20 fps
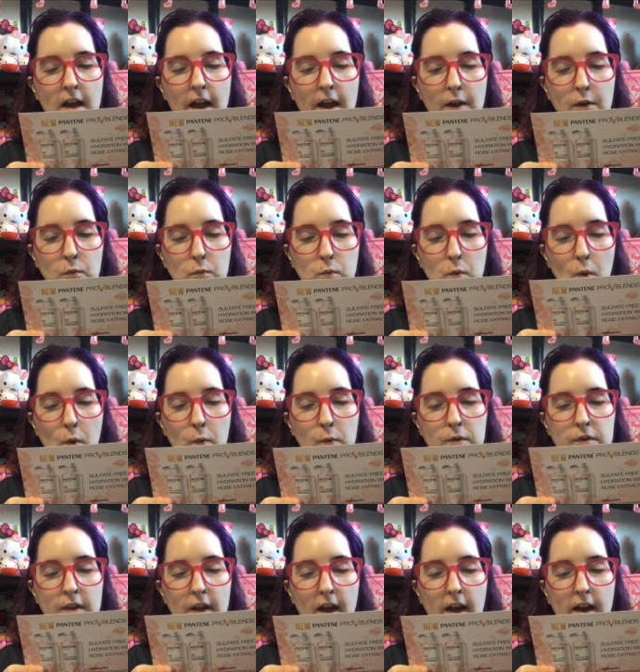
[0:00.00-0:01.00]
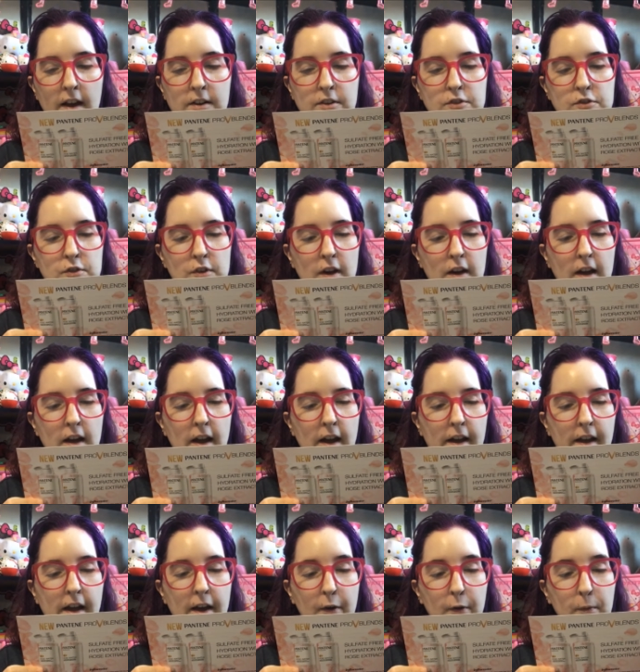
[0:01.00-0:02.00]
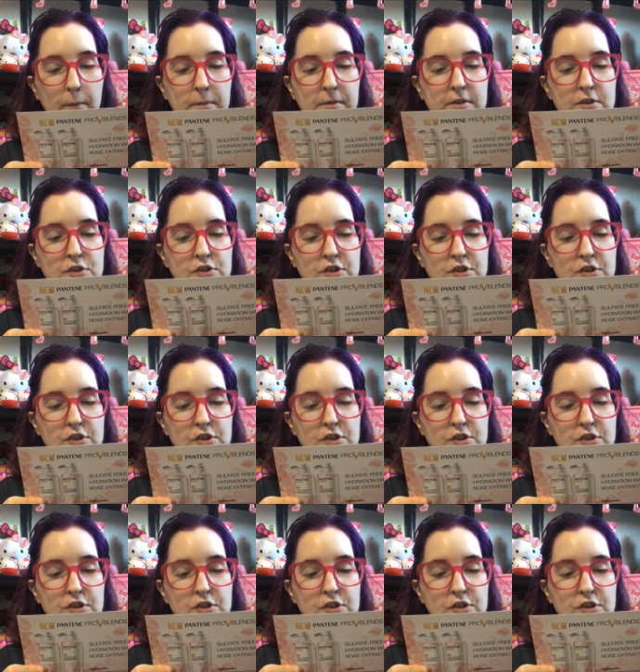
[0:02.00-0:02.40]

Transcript: and rose extract helps